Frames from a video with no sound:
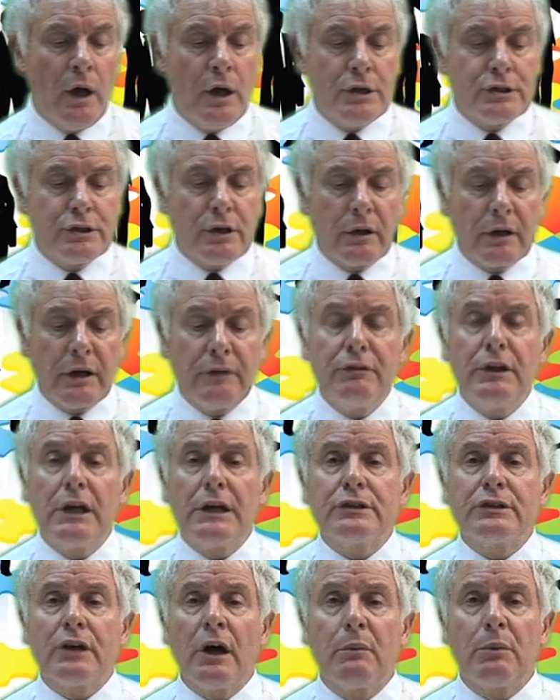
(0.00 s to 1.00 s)
So I've given the
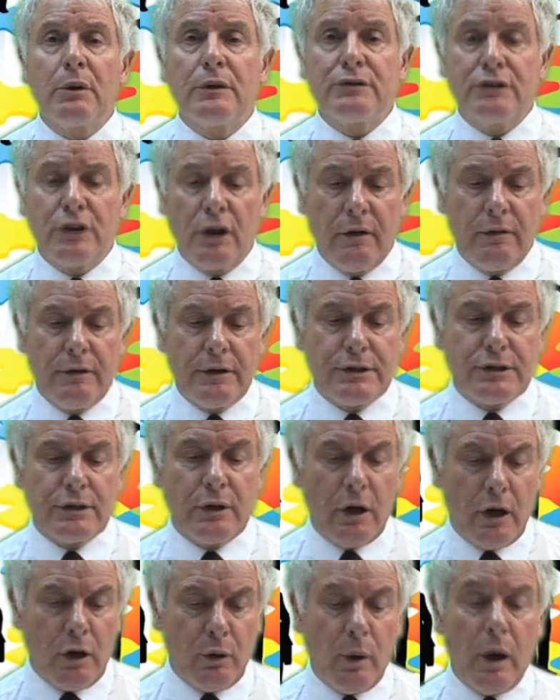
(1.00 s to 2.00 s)
example of service
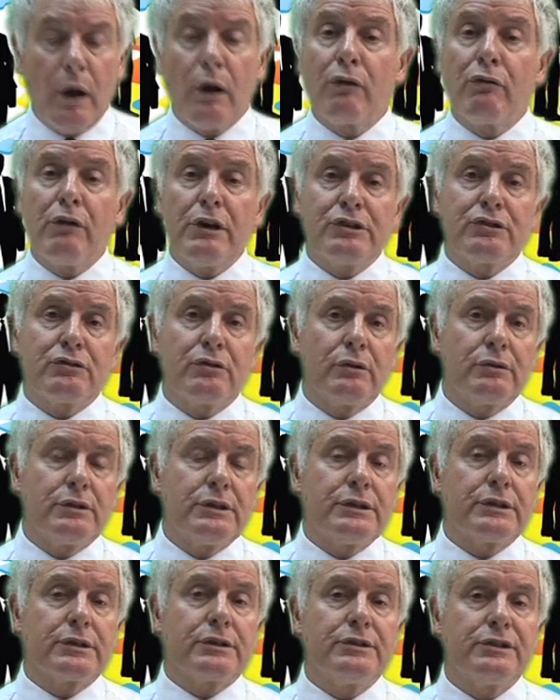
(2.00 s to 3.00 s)
where a restaurant
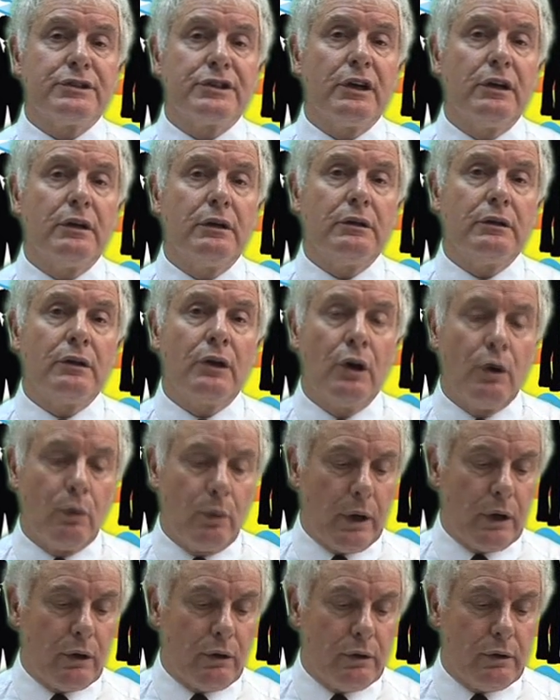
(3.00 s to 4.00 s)
is concerned.
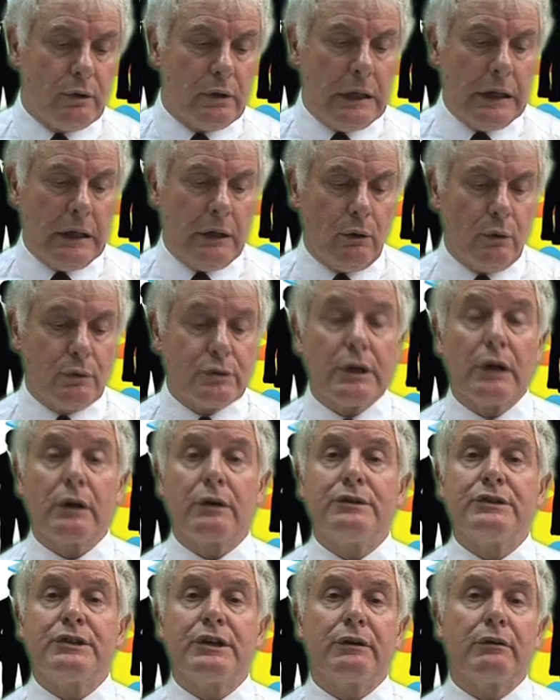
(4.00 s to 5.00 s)
We could also
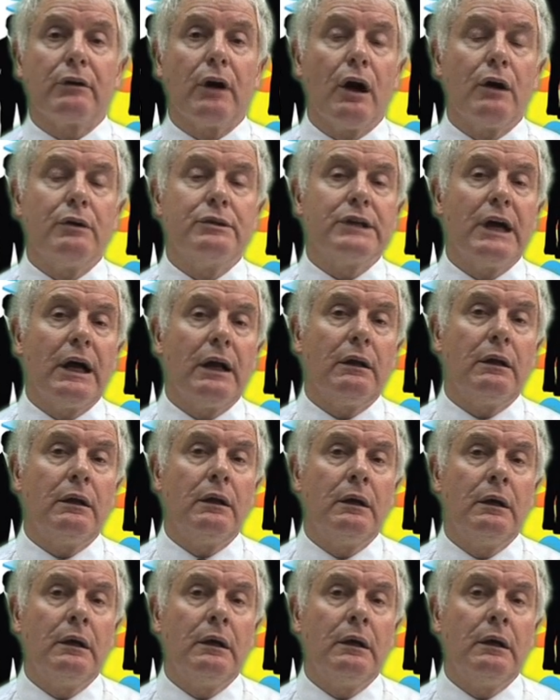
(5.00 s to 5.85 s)
consider a hotel.